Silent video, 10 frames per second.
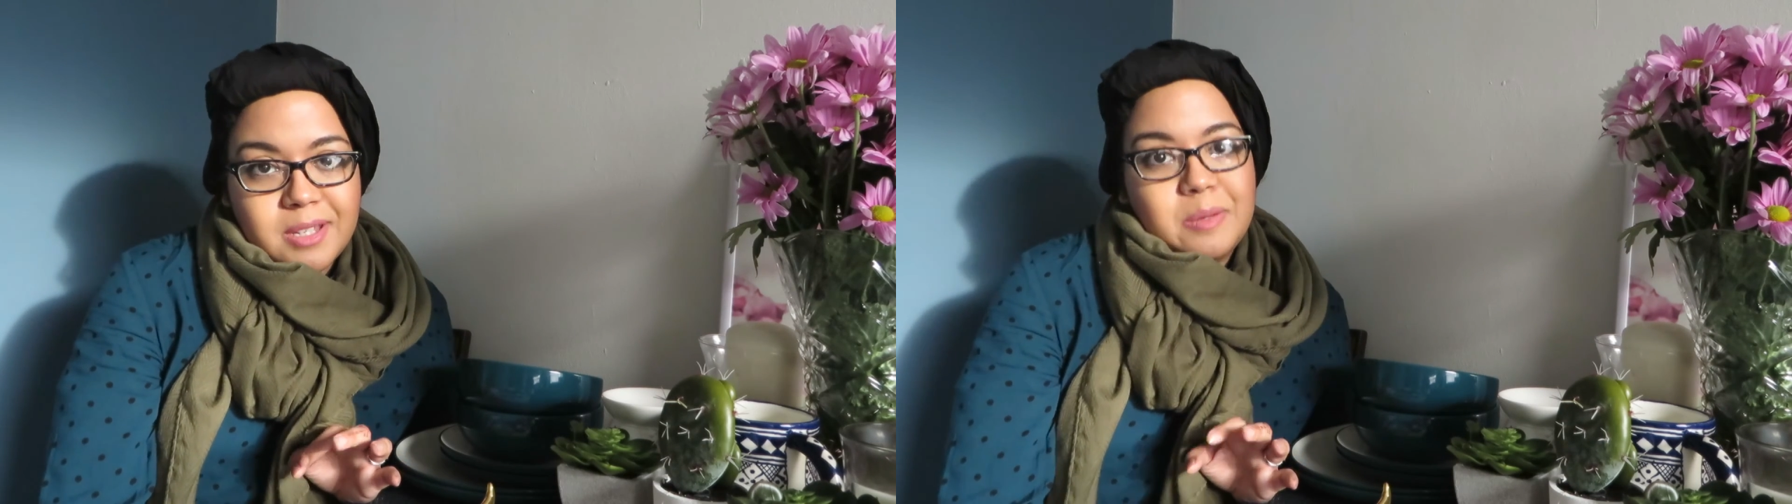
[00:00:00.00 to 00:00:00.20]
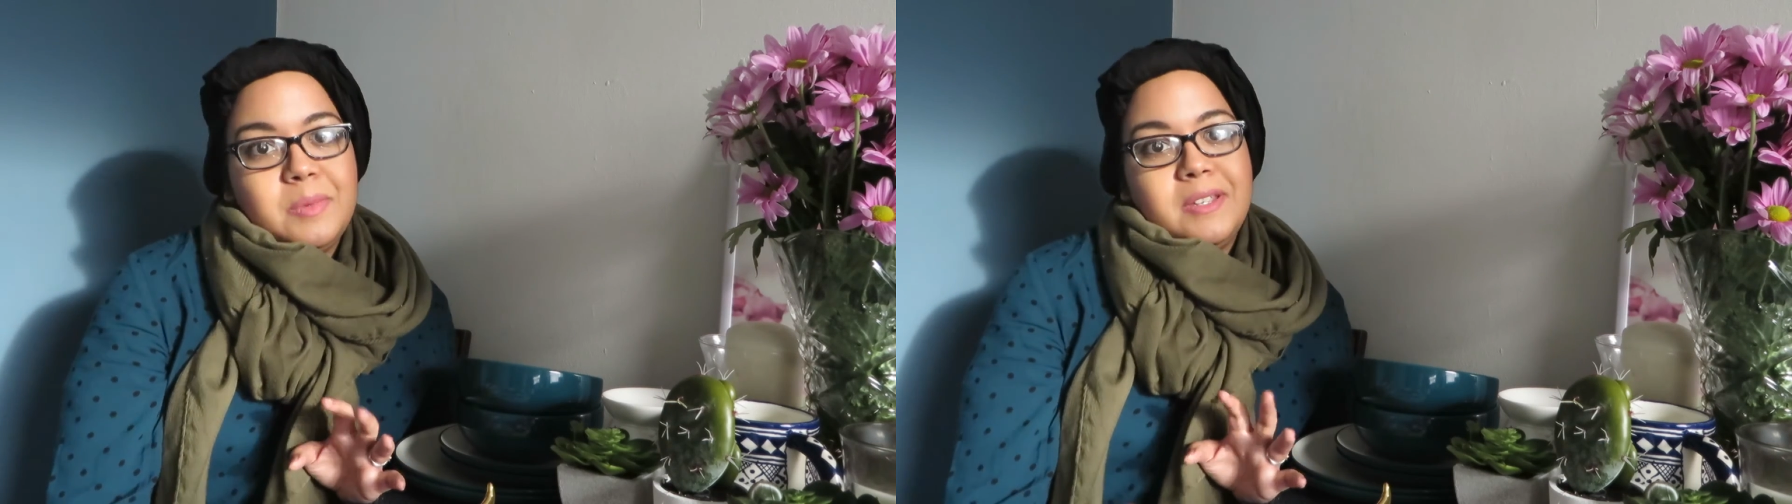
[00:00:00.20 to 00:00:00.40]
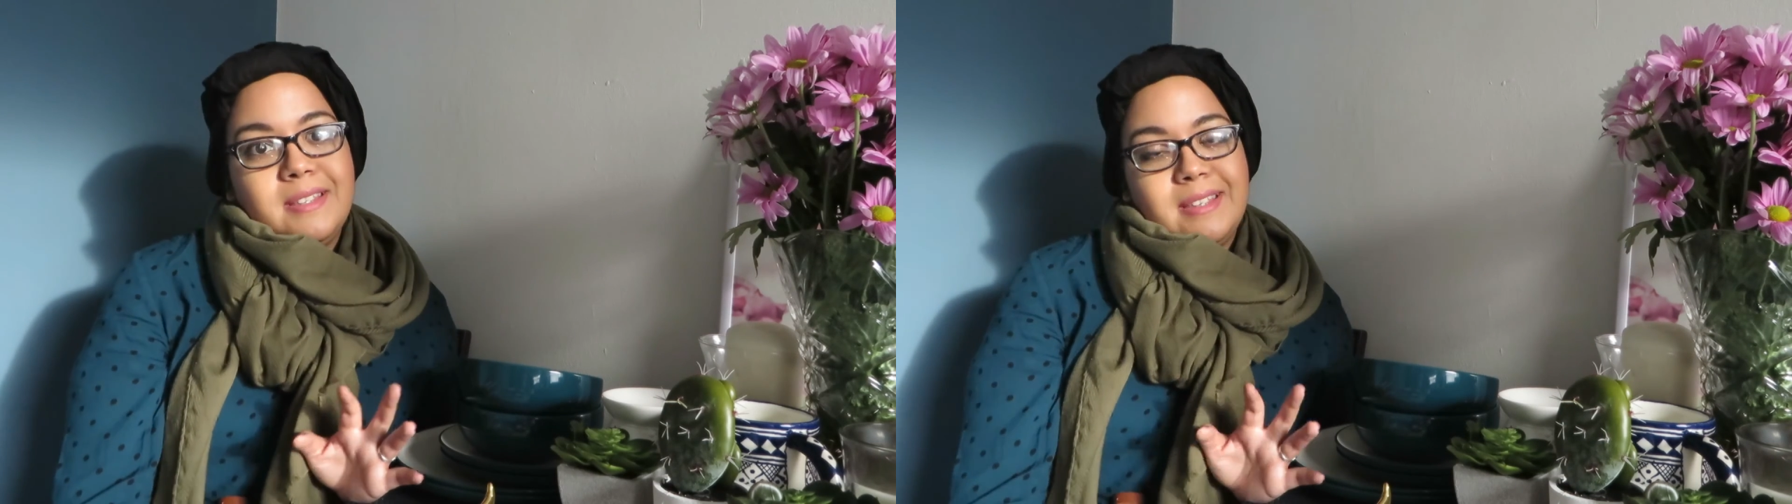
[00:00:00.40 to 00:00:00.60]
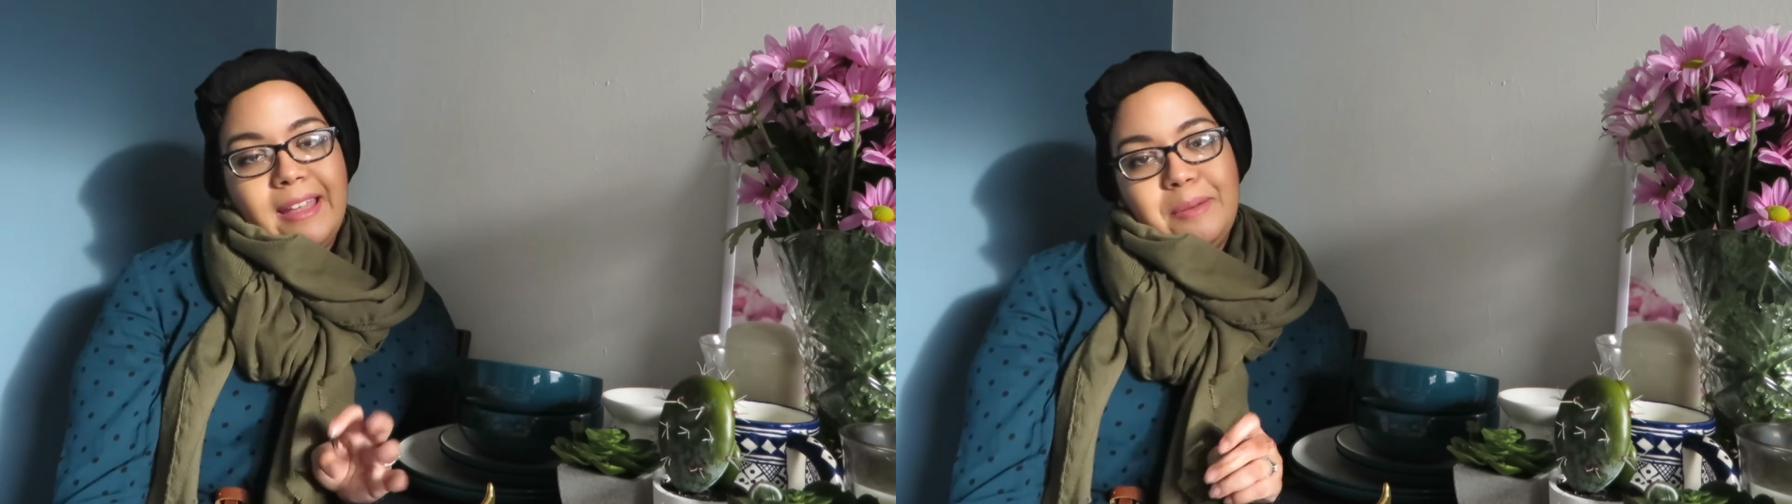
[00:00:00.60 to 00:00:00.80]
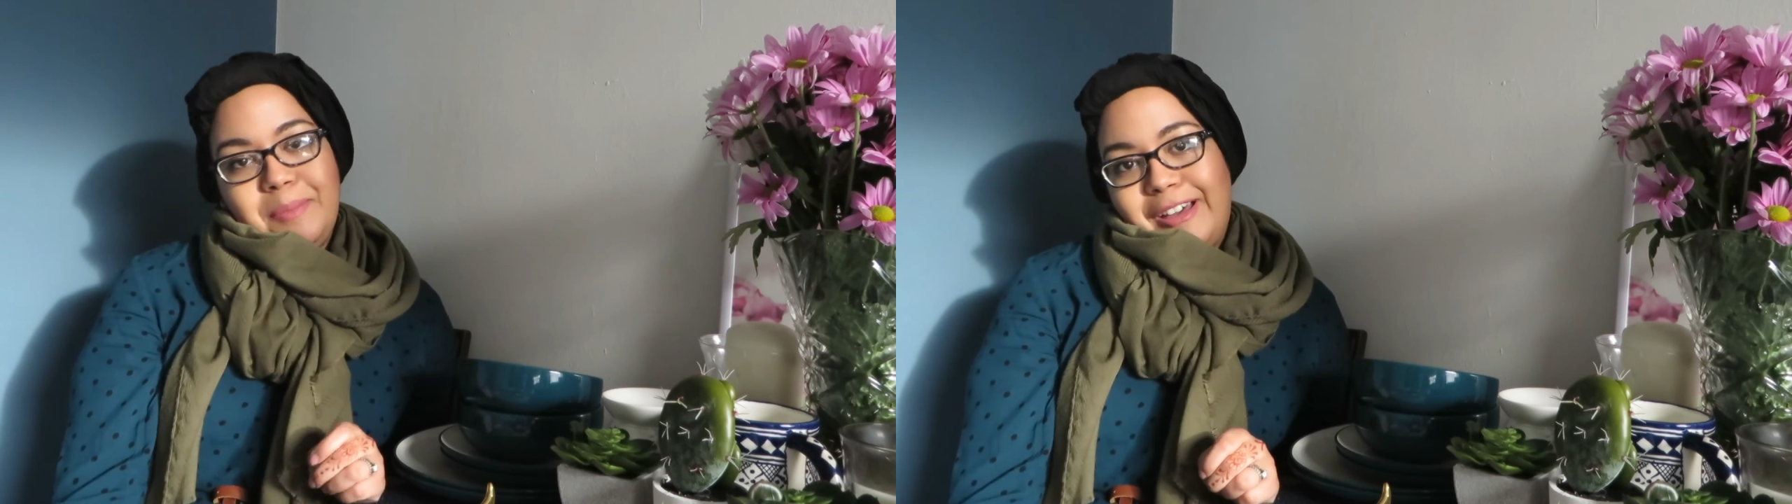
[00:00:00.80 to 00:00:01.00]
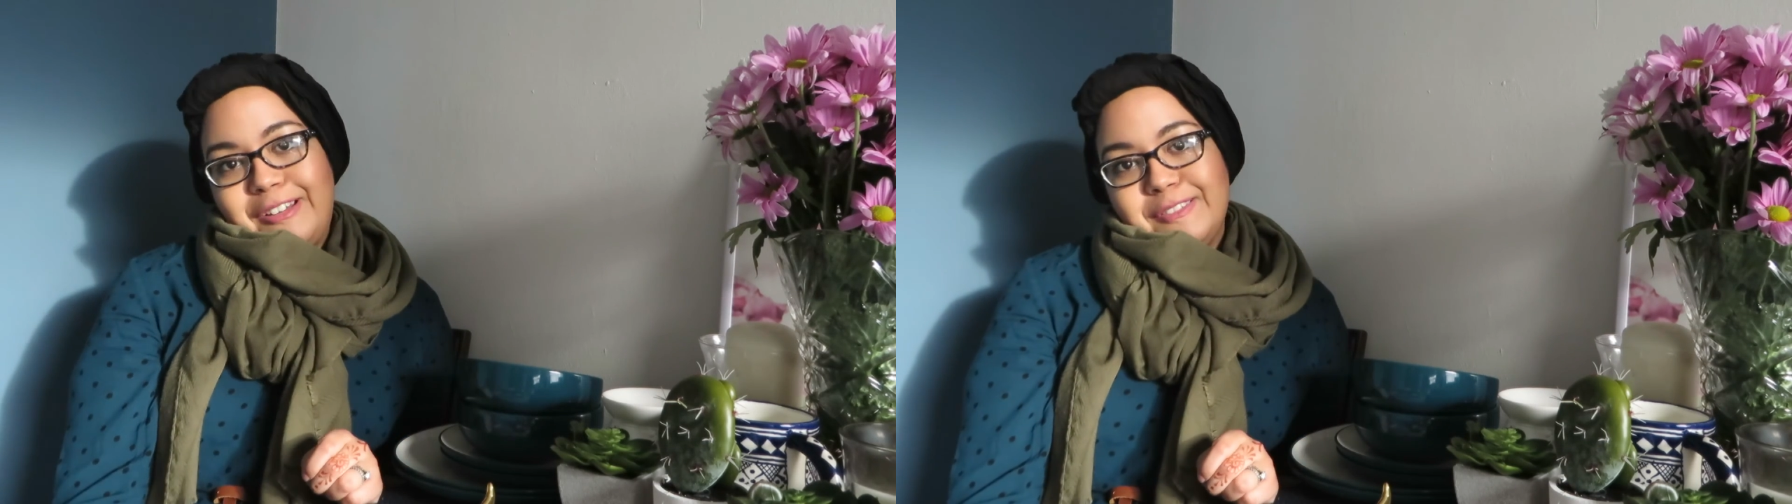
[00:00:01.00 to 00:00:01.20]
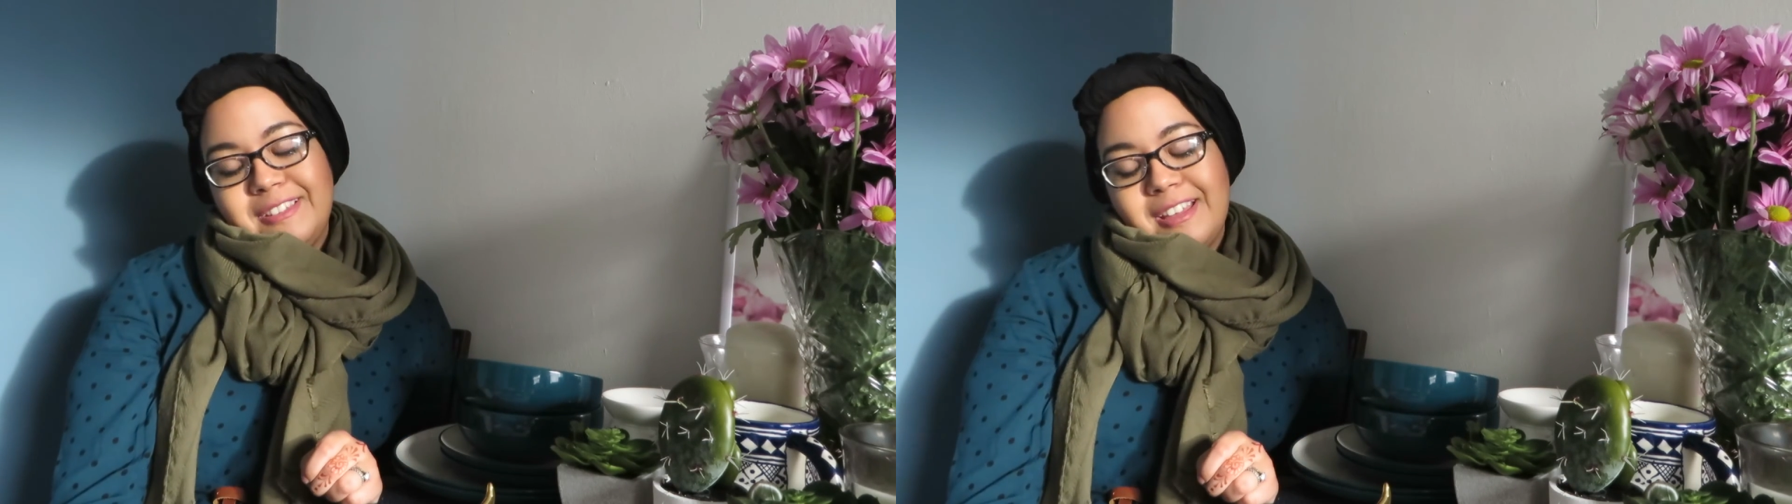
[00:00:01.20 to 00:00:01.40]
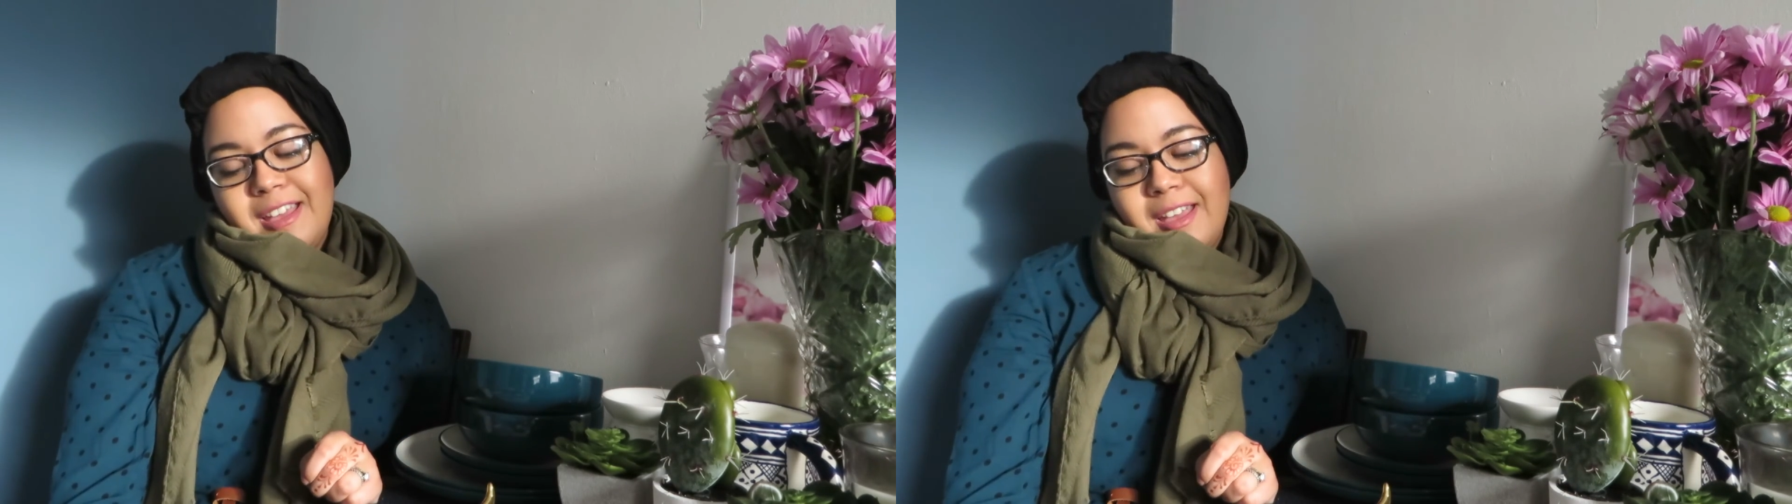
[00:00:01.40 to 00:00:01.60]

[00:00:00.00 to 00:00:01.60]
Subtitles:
that's me, £10.